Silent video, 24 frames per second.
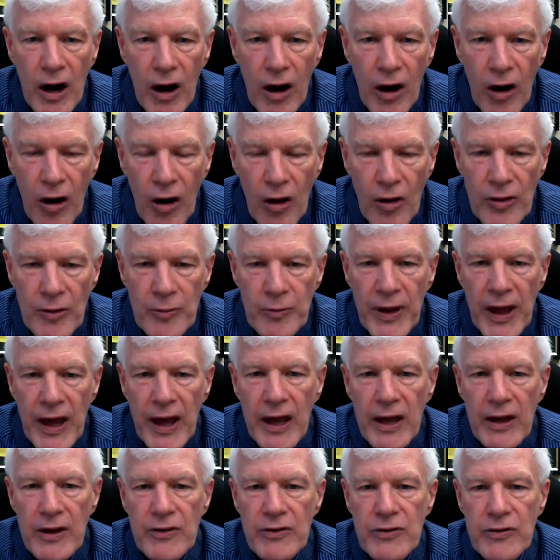All the
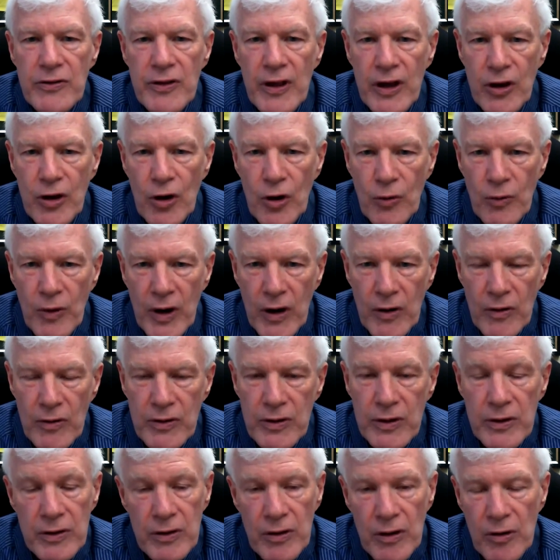bags that go out,
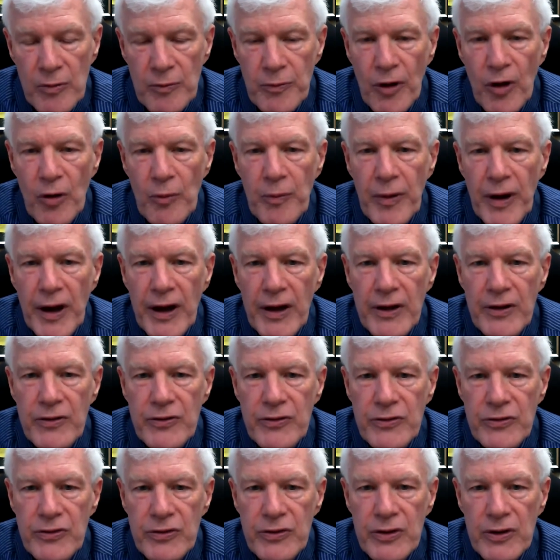and all bulk
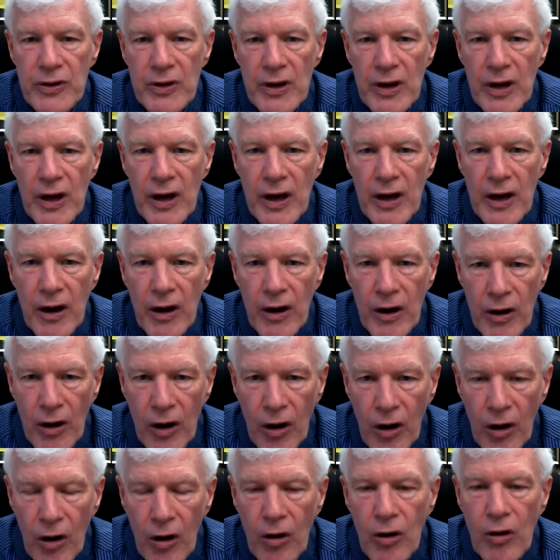bags, are
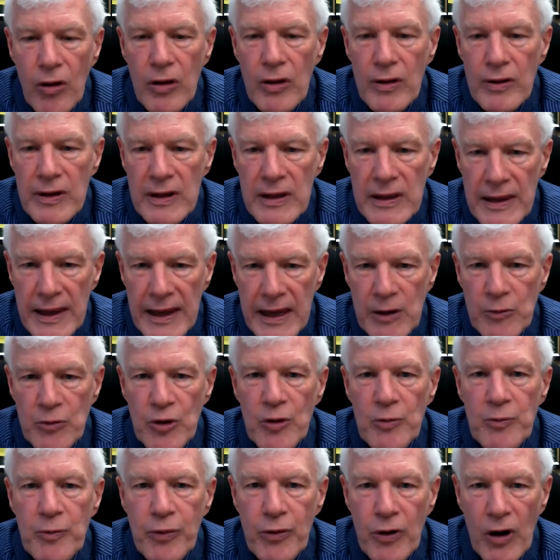all
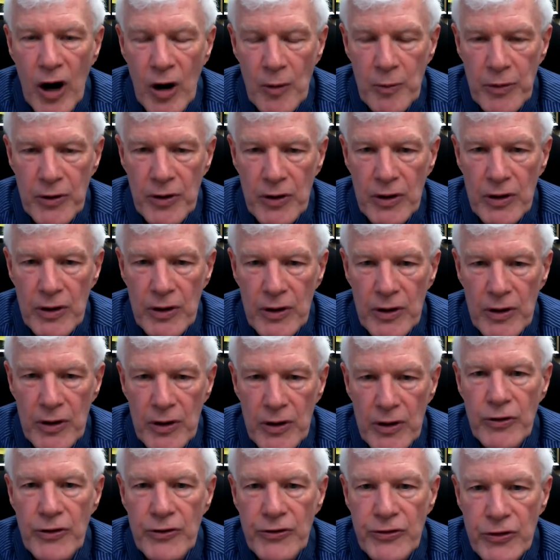labeled properly.
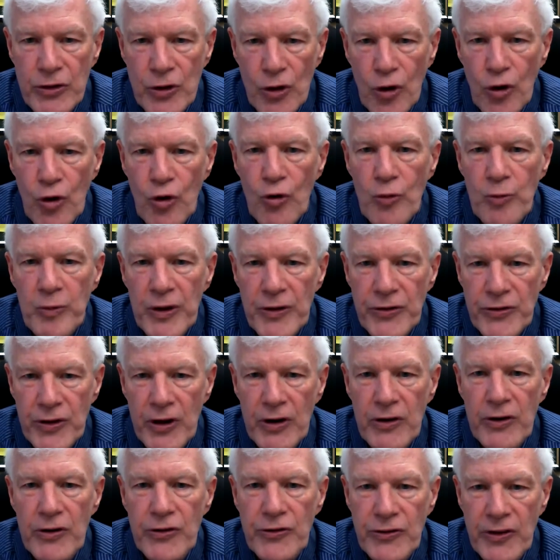So there's no
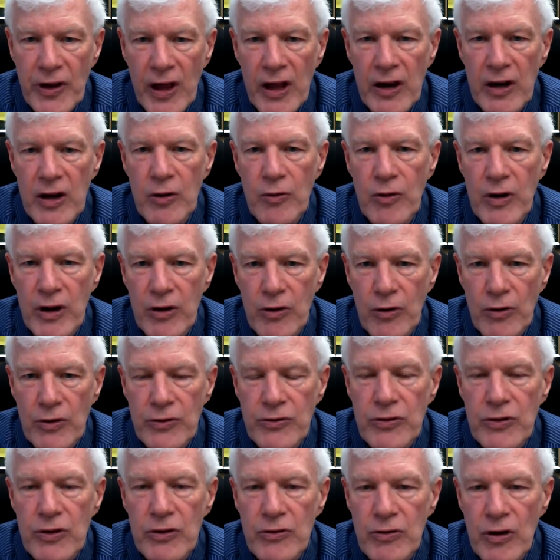misunderstanding when it
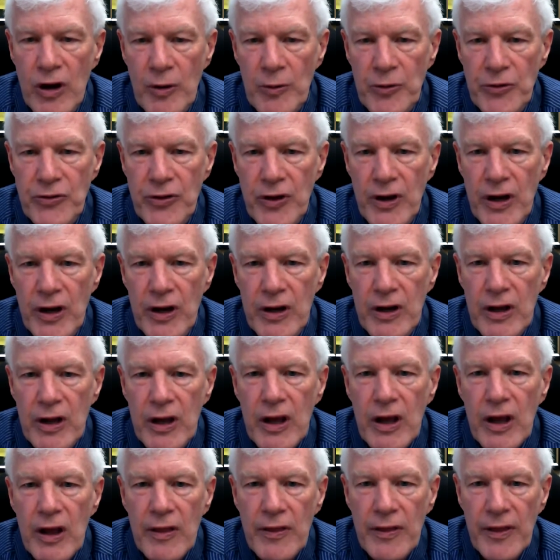goes to the job site,
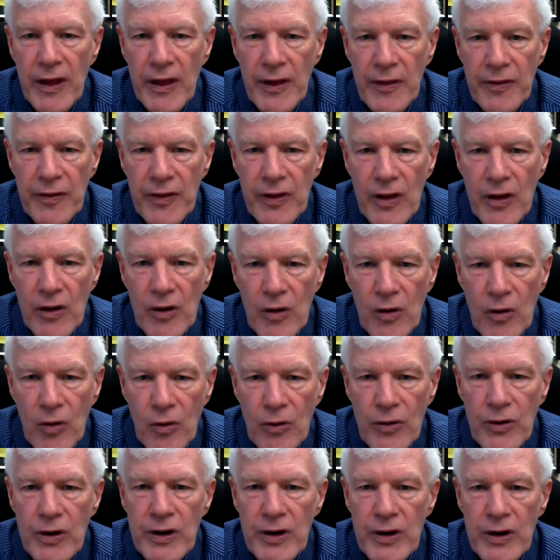that the
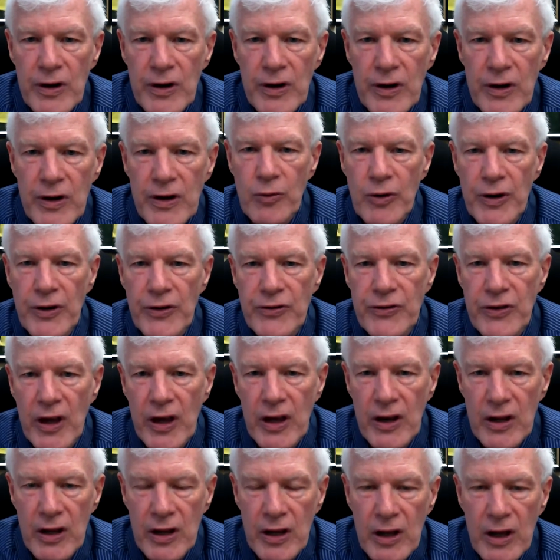owner can see what he's
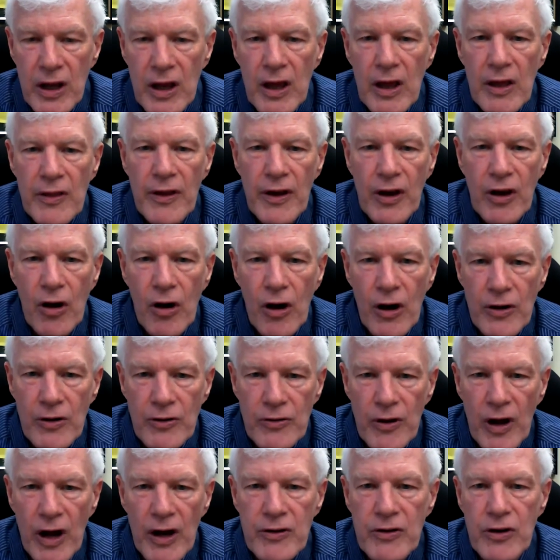getting, the
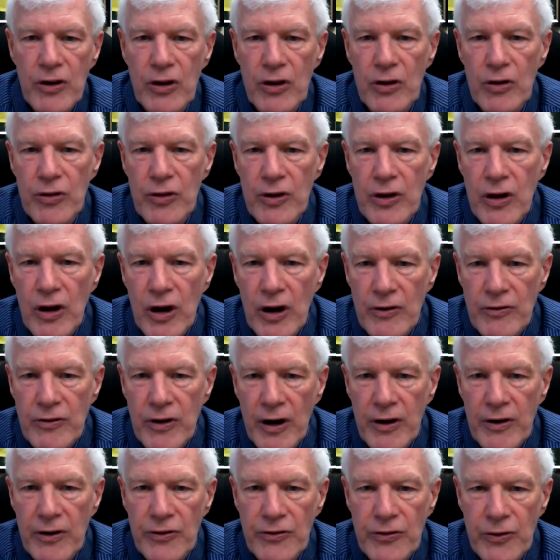contractor, the
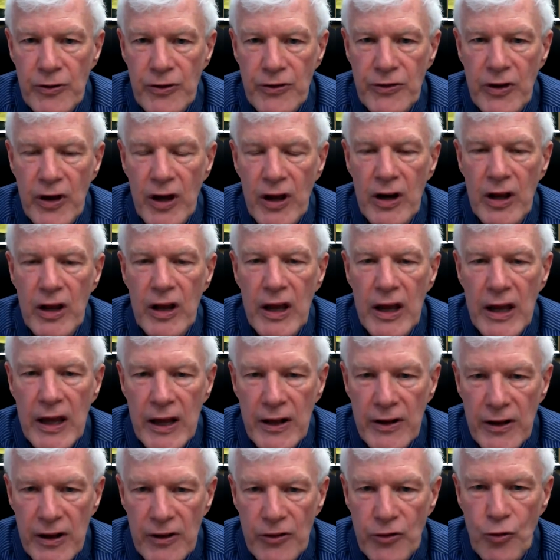contractor can see what he's getting.
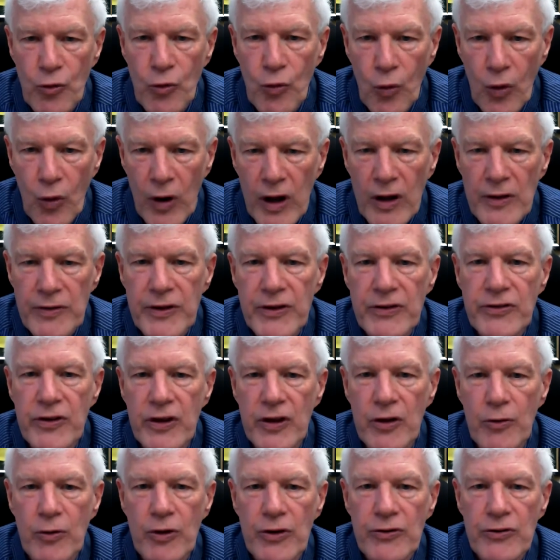It is well
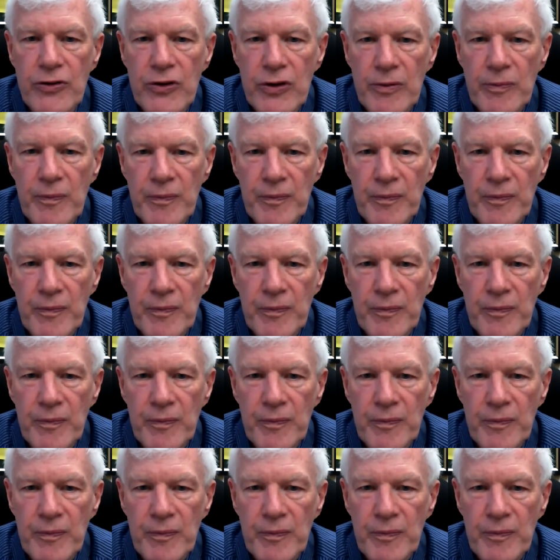distinguished.